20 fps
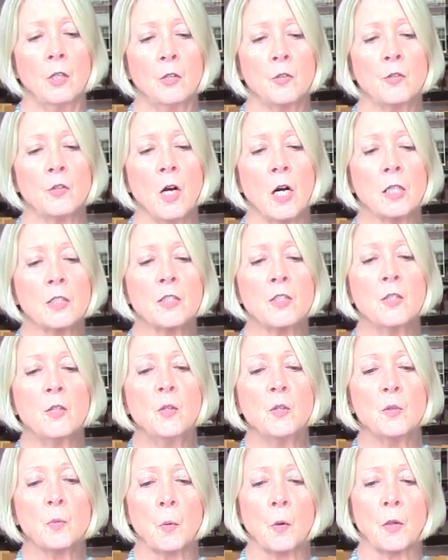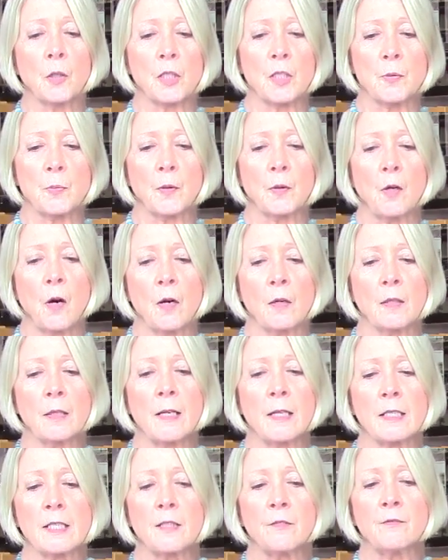John Snow's work is regarded
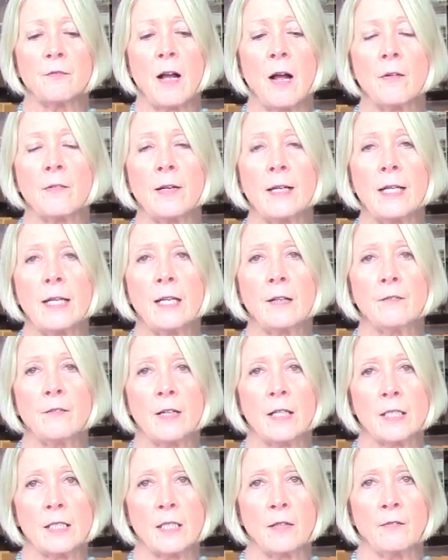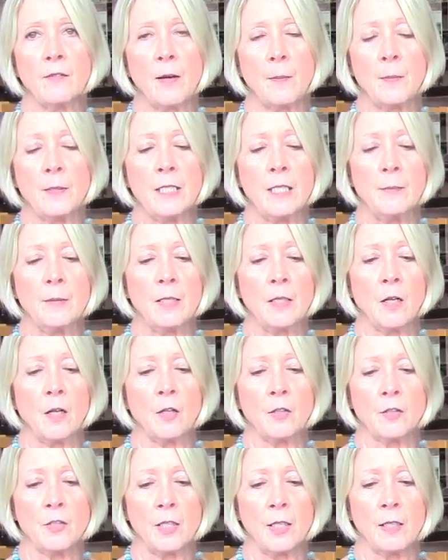as the founding event of
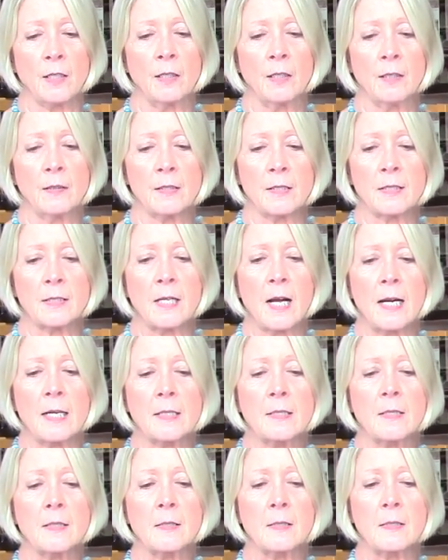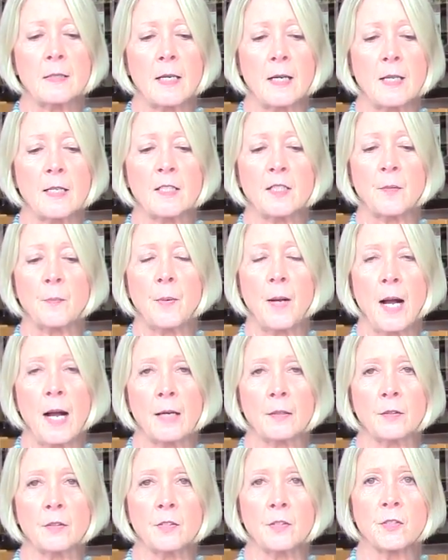epidemiology, the science that studies the
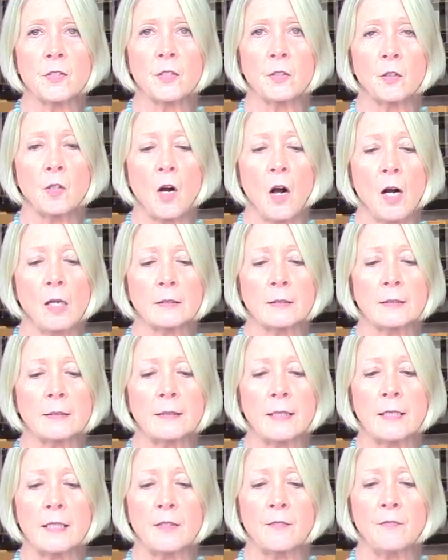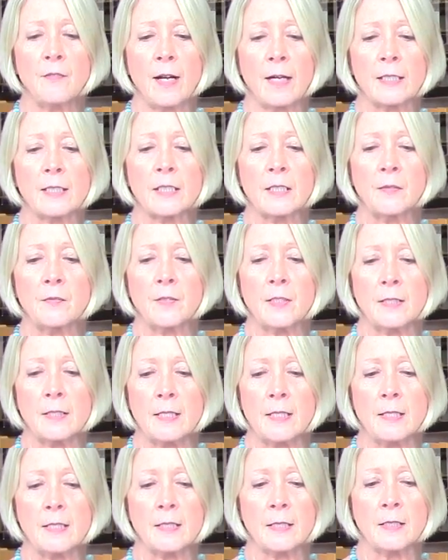patterns, causes, and effects of
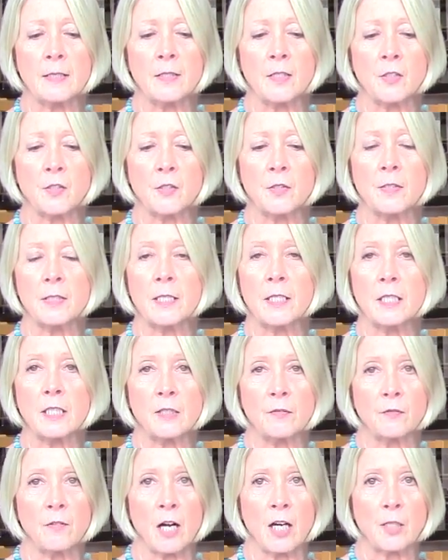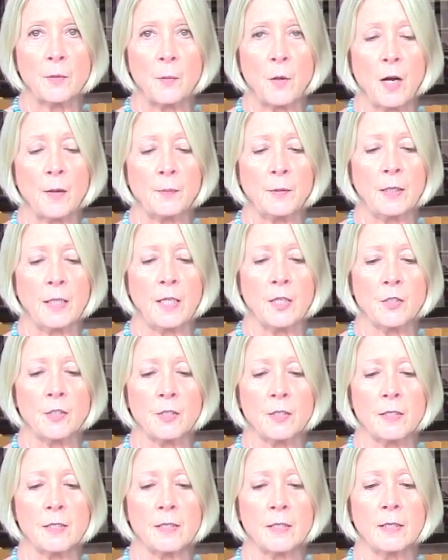disease conditions in defined
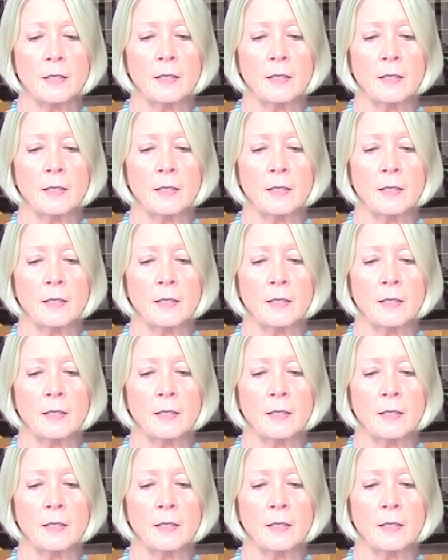populations.